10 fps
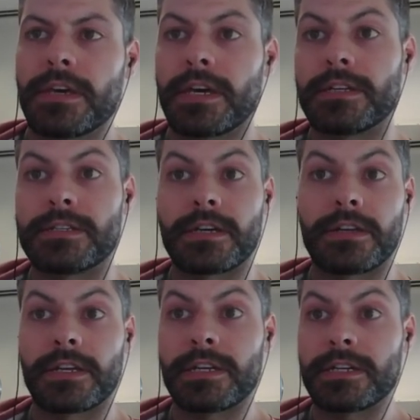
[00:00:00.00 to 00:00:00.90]
And
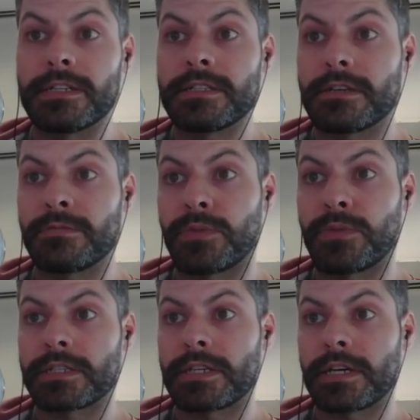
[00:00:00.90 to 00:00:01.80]
then it eats it and
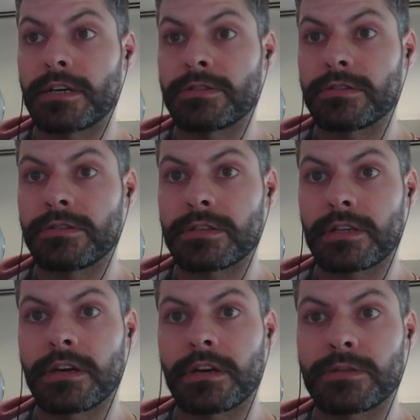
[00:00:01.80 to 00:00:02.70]
breaks it down, so it
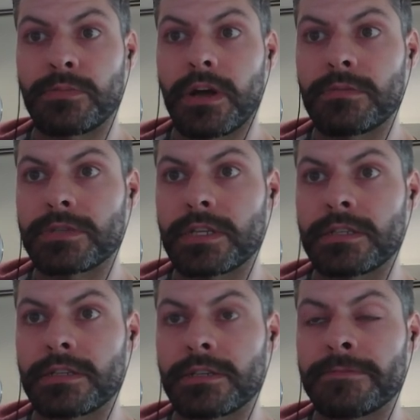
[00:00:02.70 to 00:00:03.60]
doesn't cause the problems that you
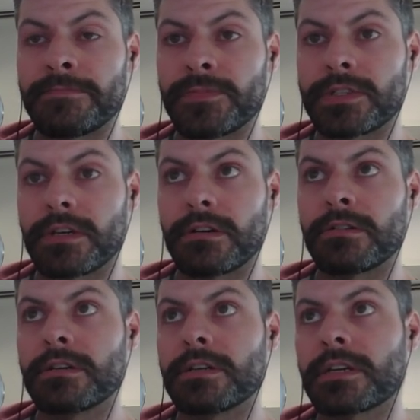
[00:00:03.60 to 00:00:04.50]
see. So
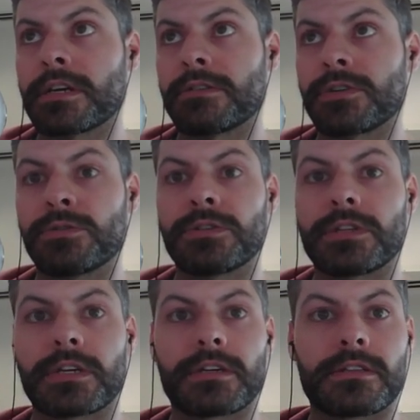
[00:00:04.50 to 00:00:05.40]
kind of a cool
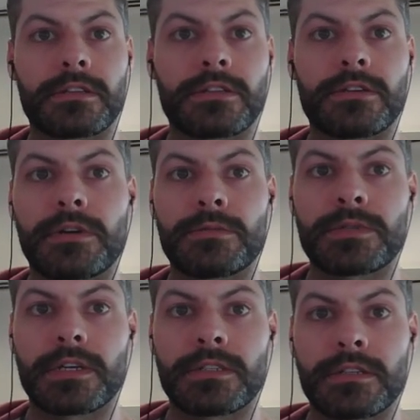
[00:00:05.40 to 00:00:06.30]
thing on their
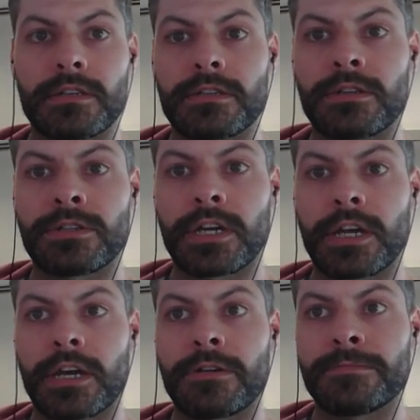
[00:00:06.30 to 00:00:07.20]
website to check
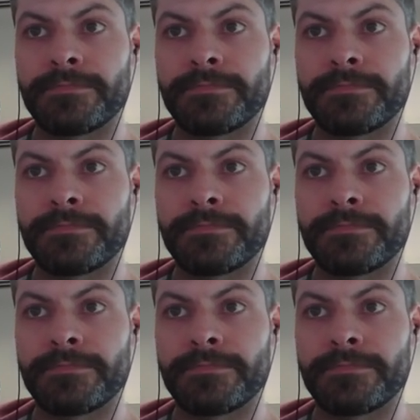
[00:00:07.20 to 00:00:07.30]
out.